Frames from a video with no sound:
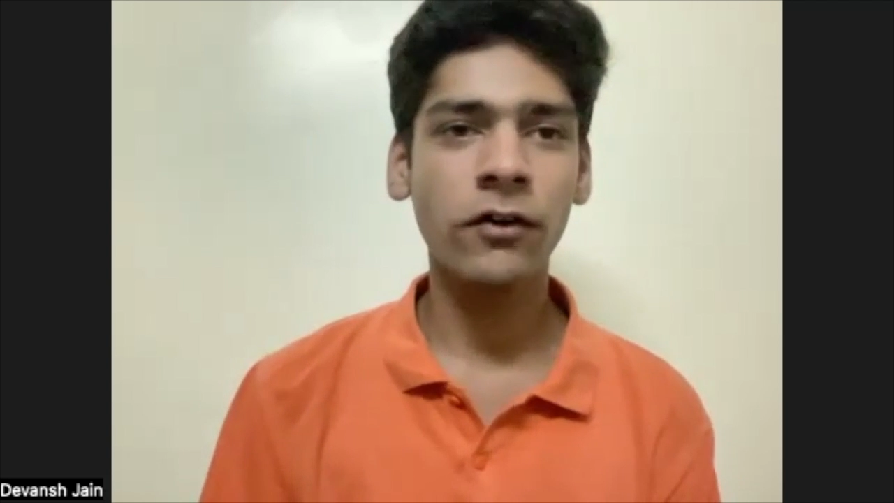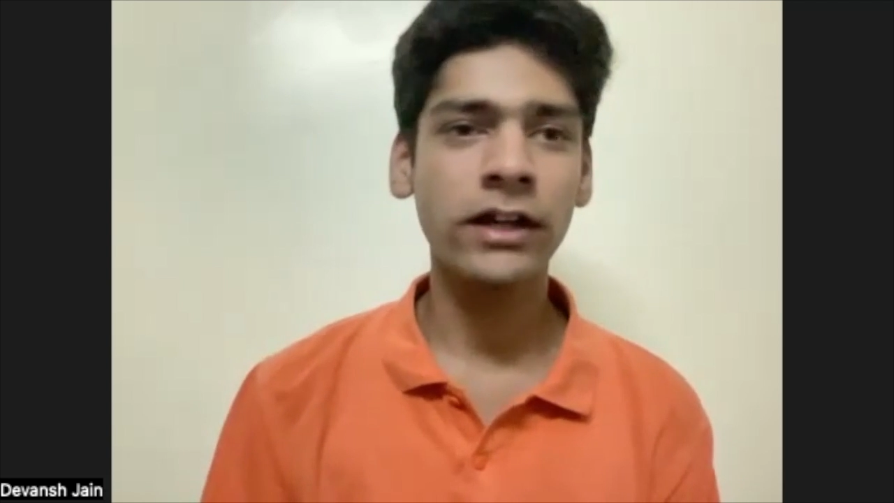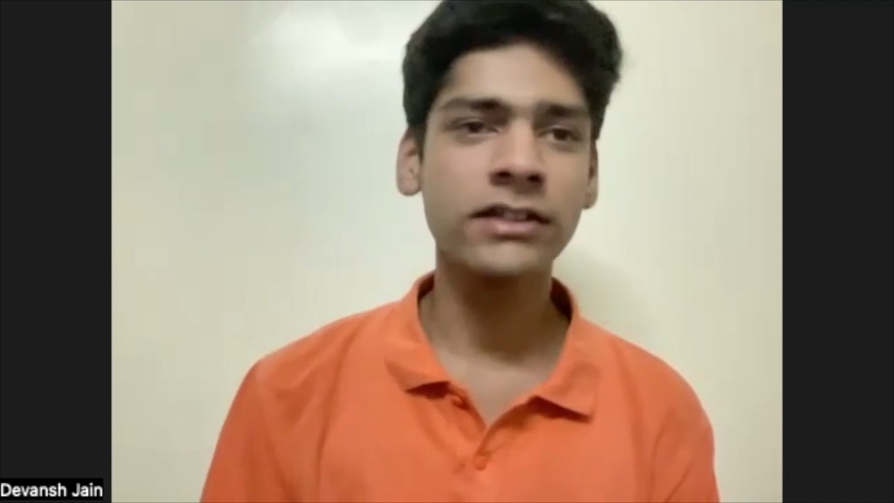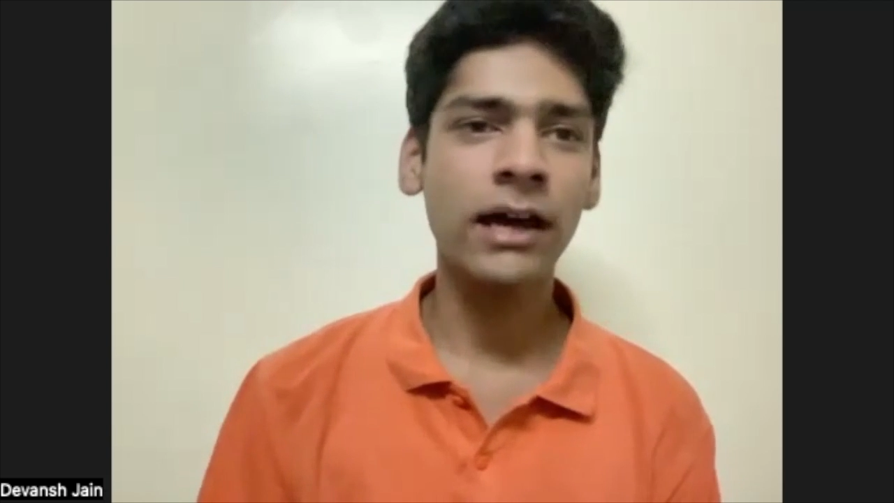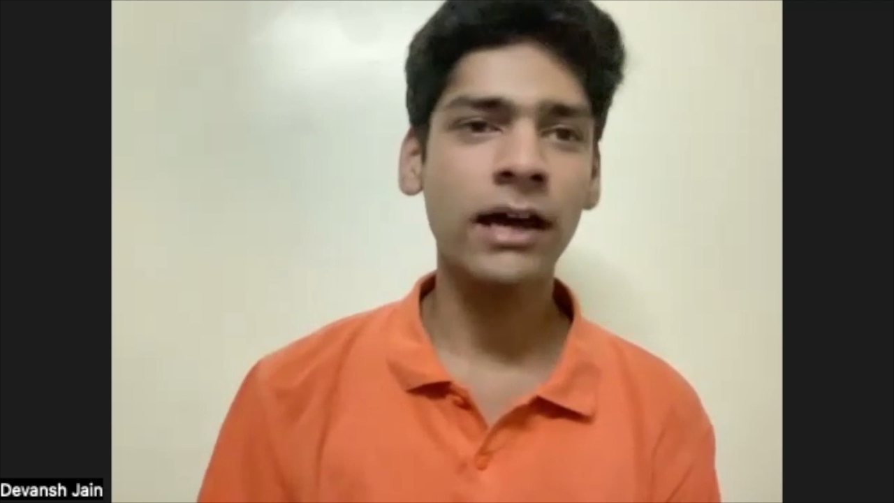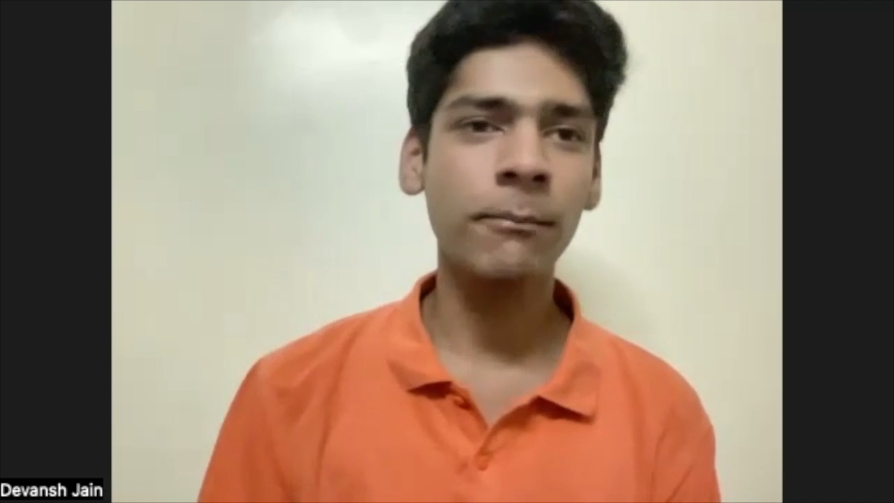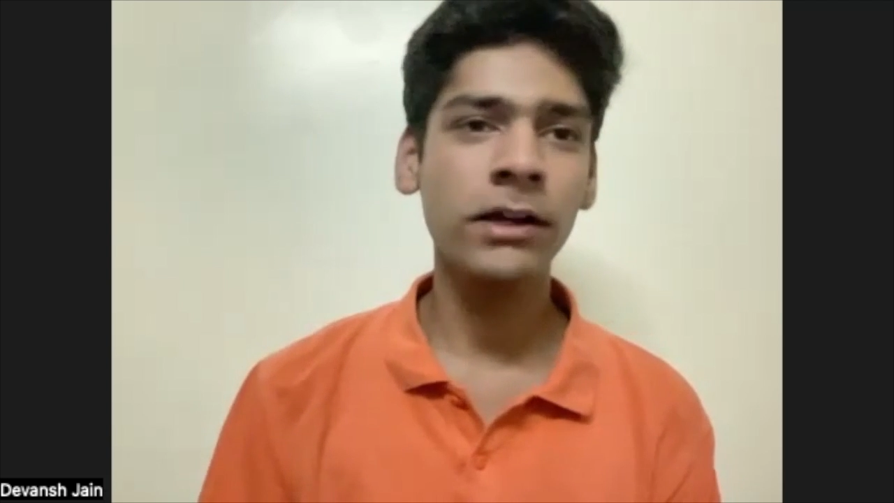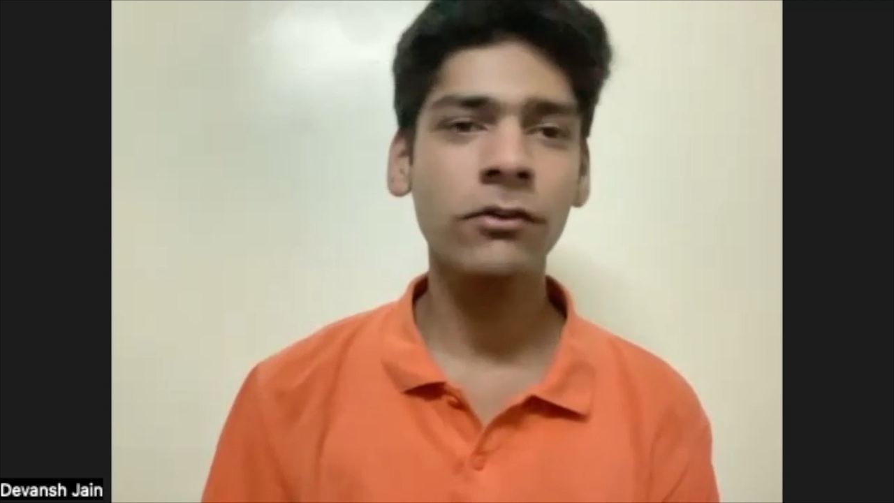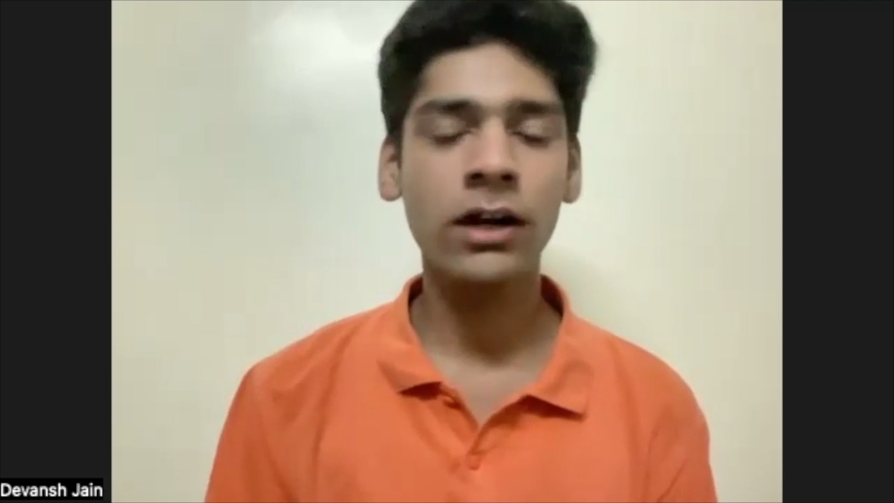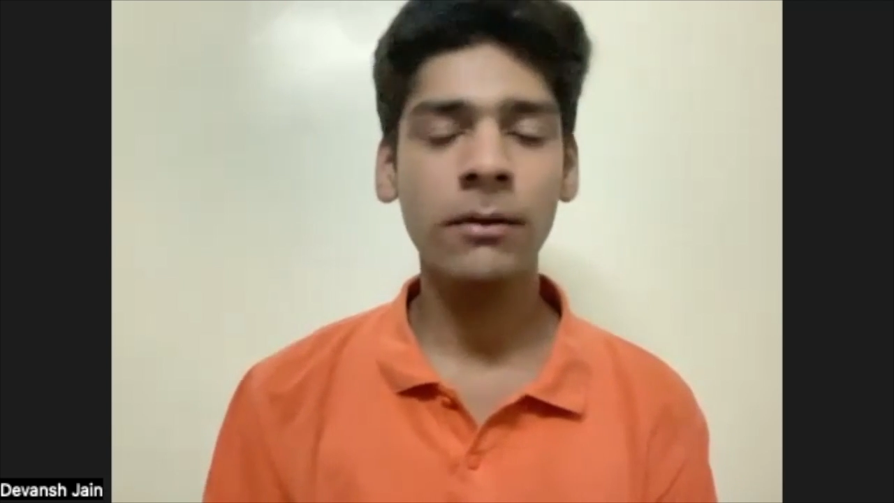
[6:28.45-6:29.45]
for example,
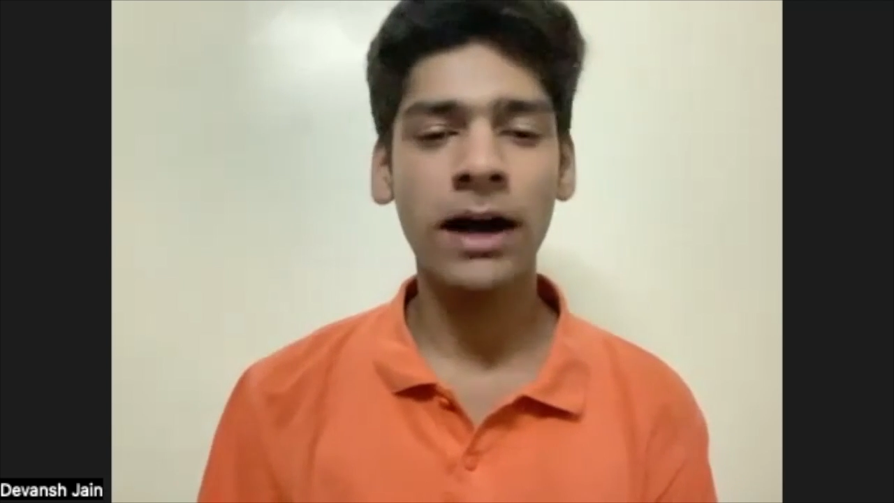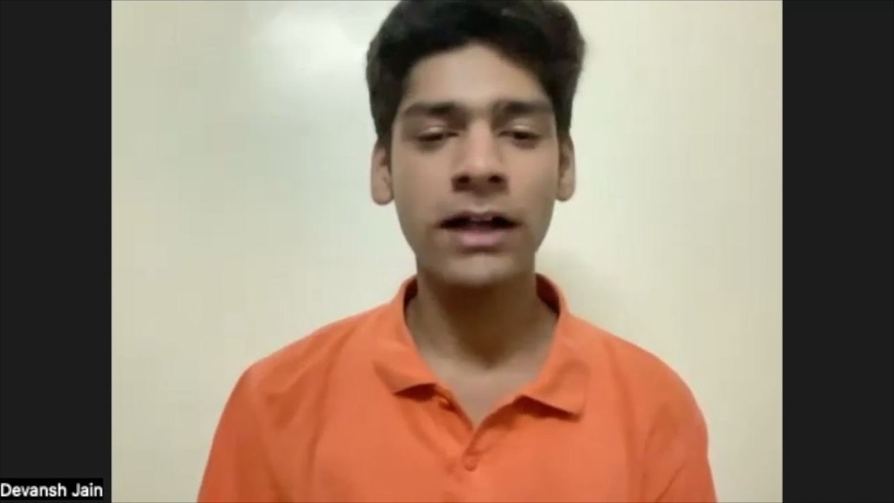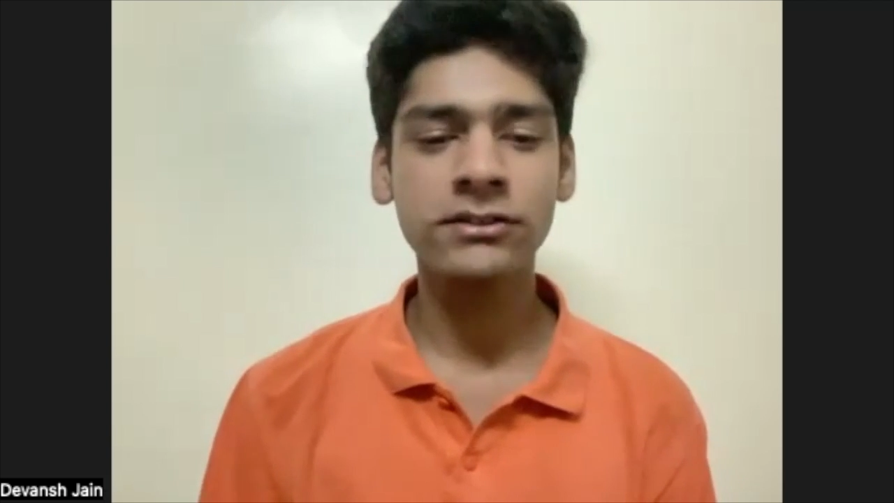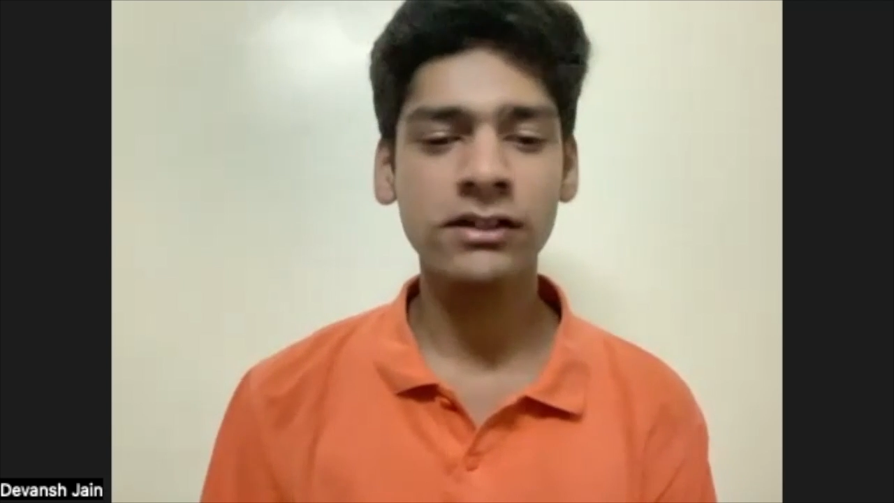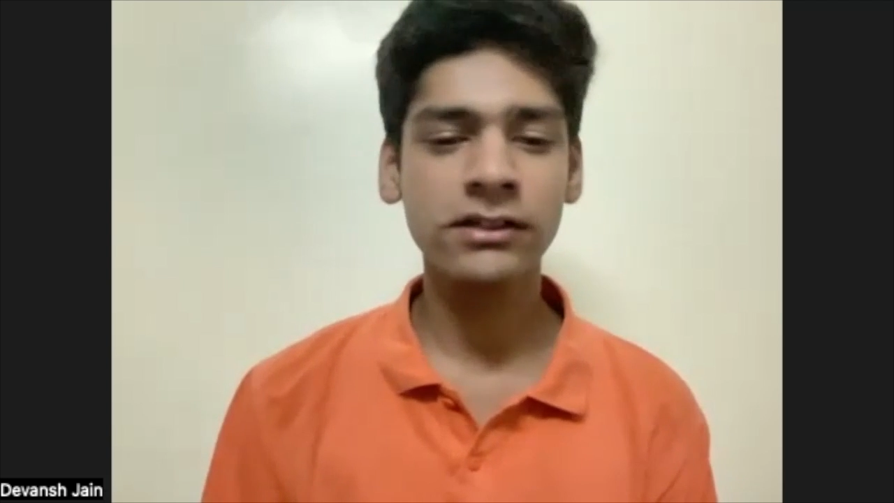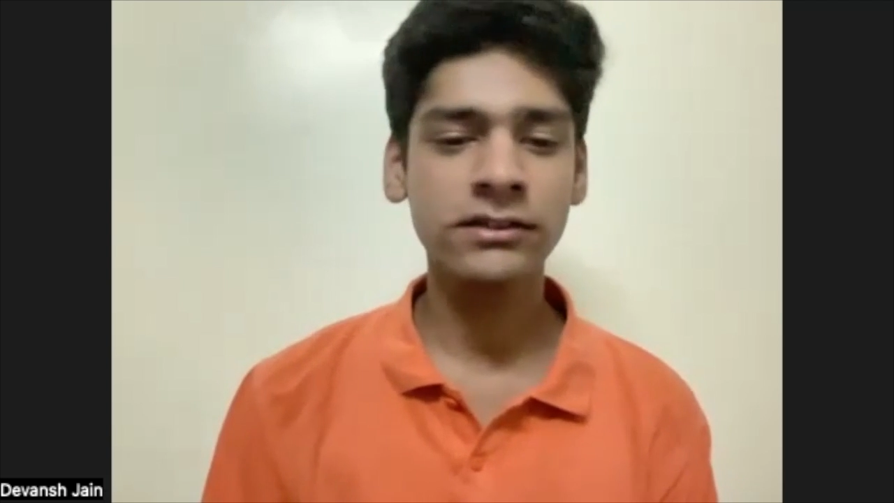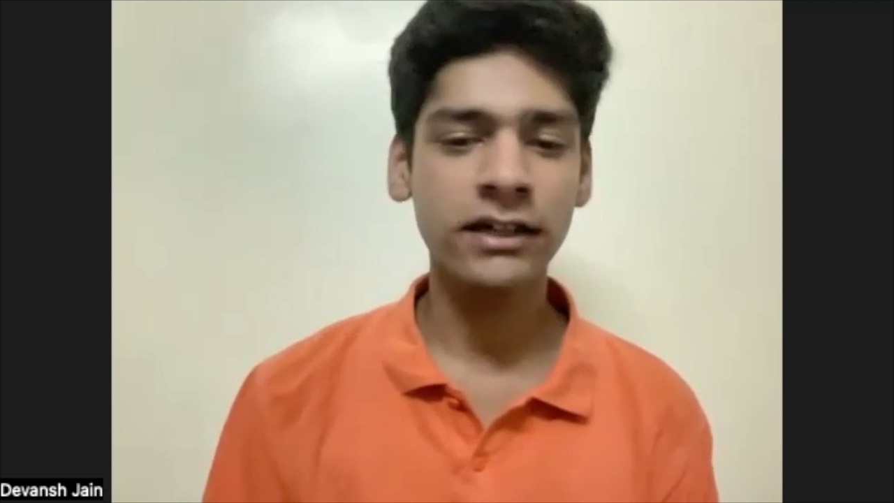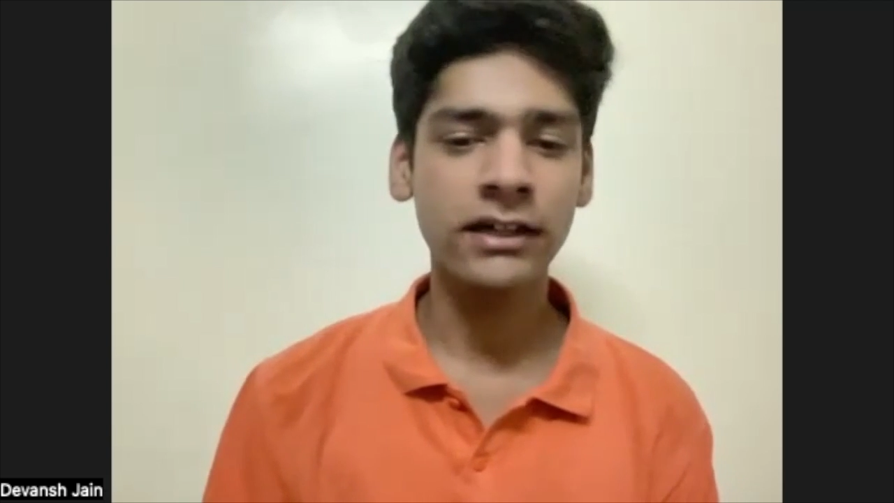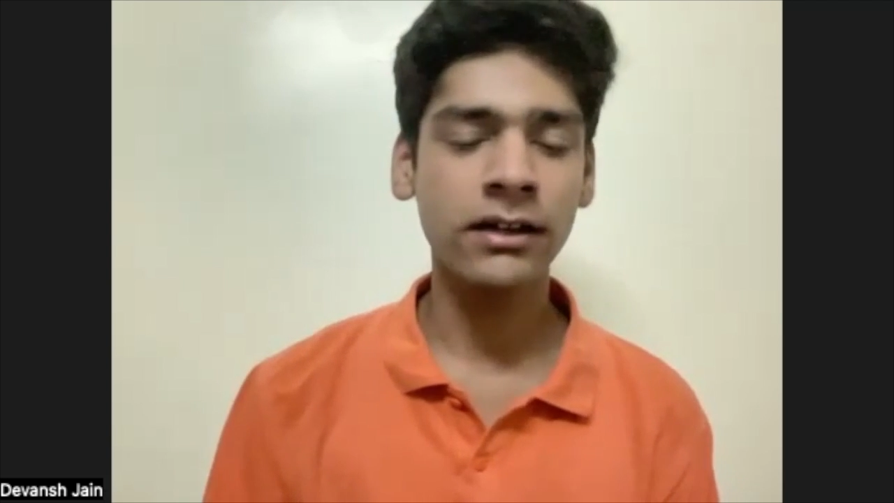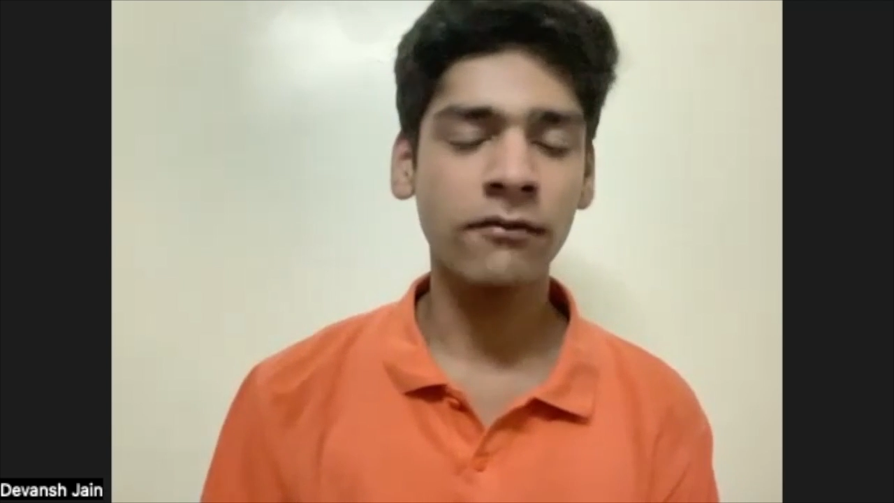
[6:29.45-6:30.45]
you are a bachelor's
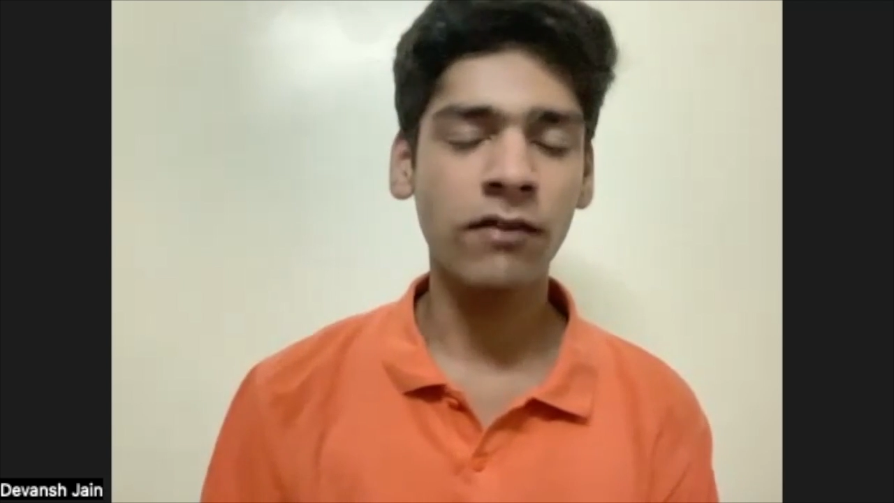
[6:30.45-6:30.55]
in